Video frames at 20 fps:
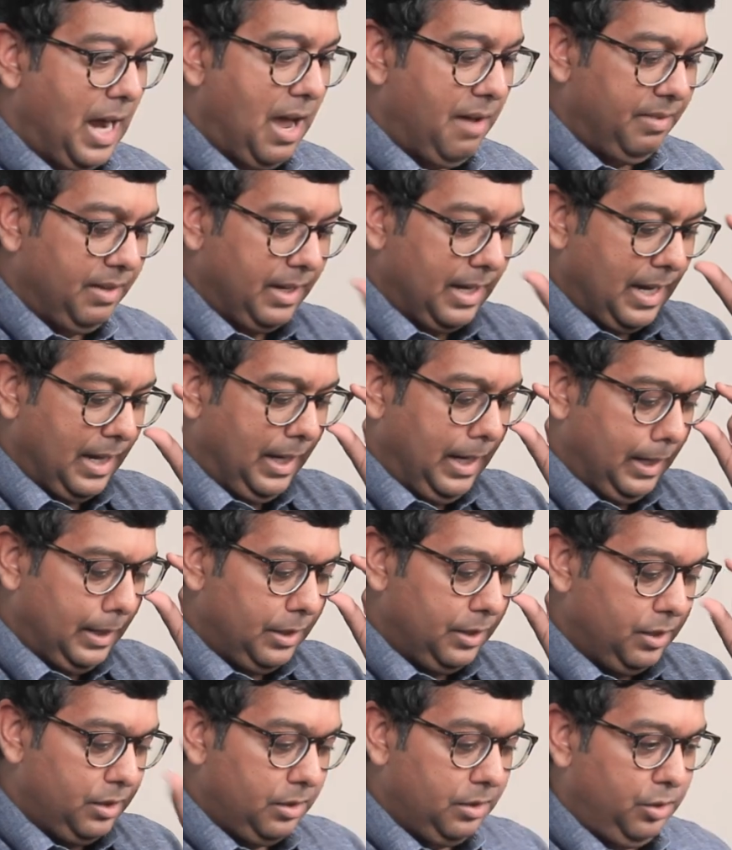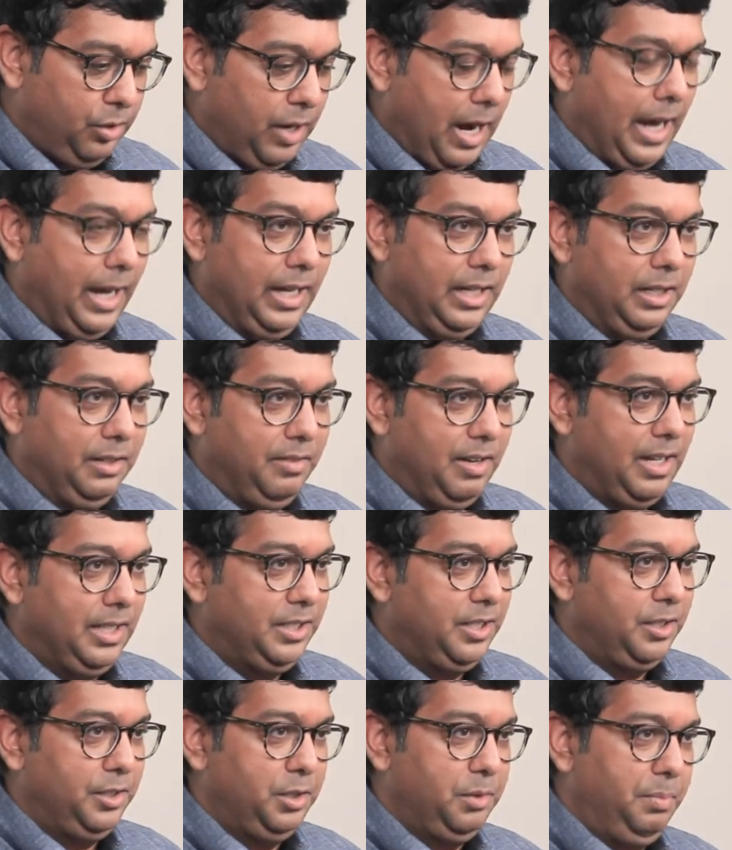having a hidden tracking
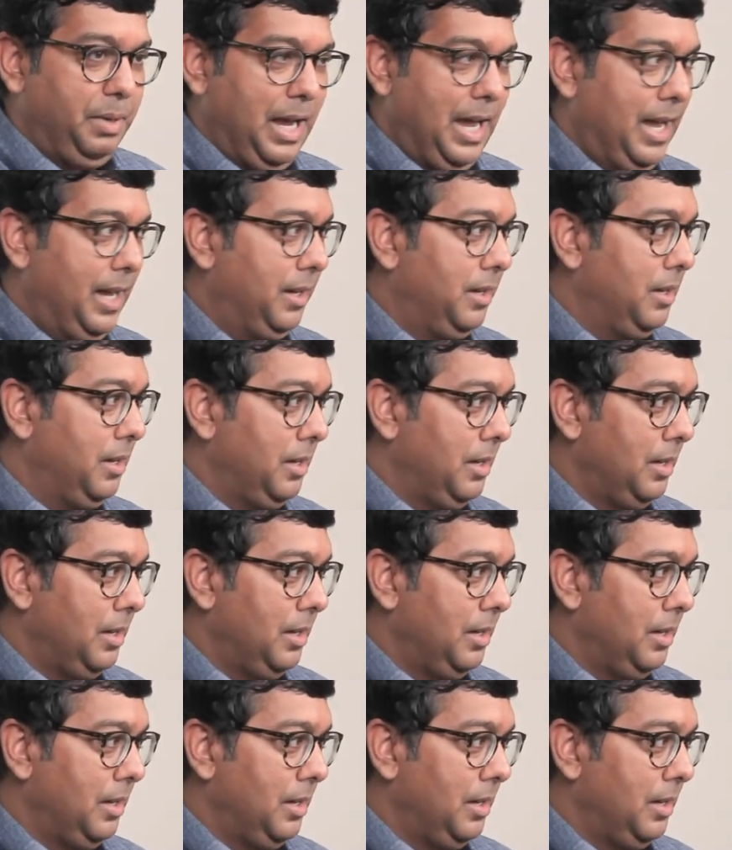device on your bag